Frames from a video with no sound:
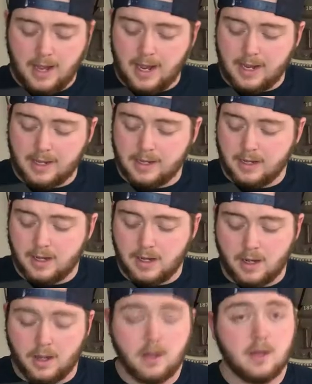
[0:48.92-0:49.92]
And
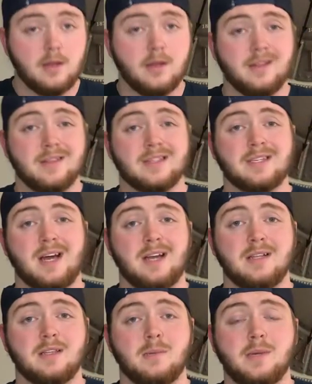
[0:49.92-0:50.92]
uh, this
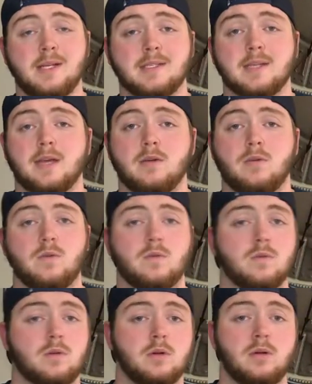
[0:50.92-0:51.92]
kind of eliminates that
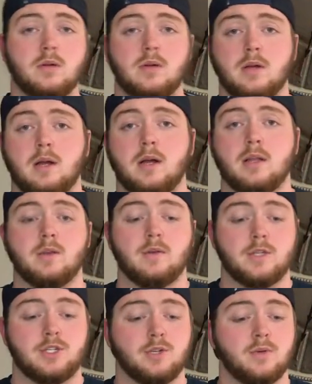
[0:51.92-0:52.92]
whole uh,
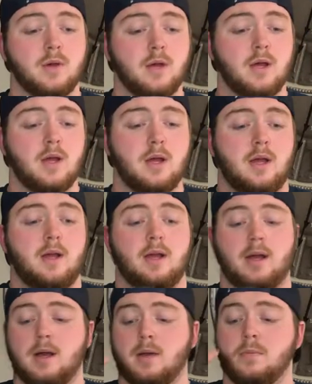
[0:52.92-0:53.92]
little issue.
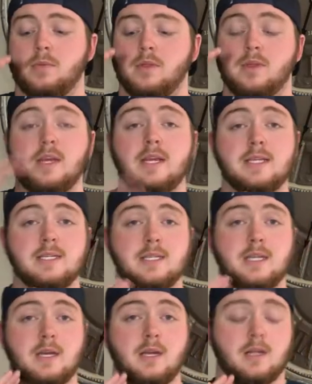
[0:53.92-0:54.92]
Um,
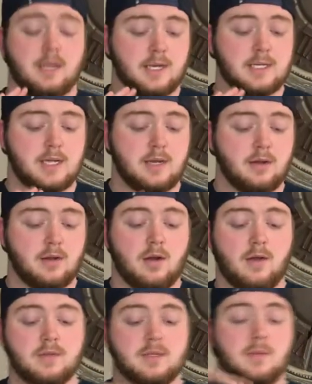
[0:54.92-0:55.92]
these, like I said,
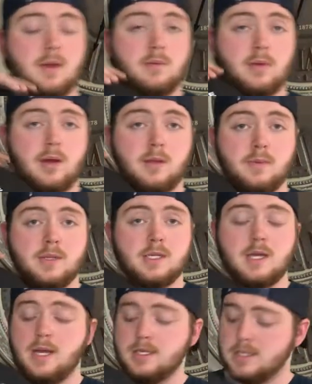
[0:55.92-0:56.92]
are obviously made by
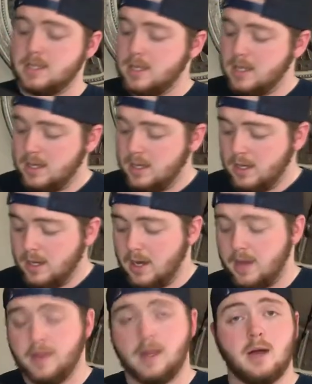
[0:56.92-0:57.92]
PTS.
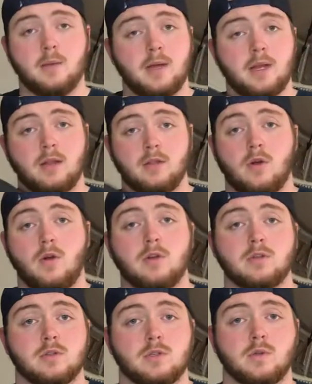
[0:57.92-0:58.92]
Uh, they come in
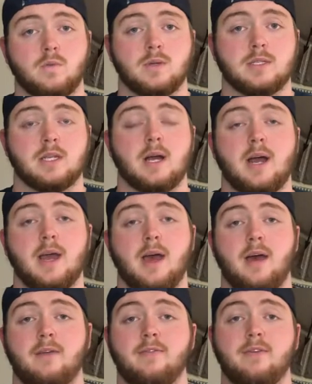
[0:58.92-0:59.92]
large, which are the ones that I
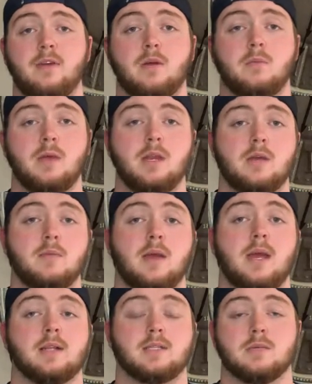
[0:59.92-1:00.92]
have, medium
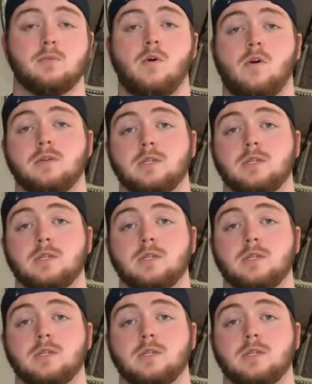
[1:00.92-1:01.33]
and small.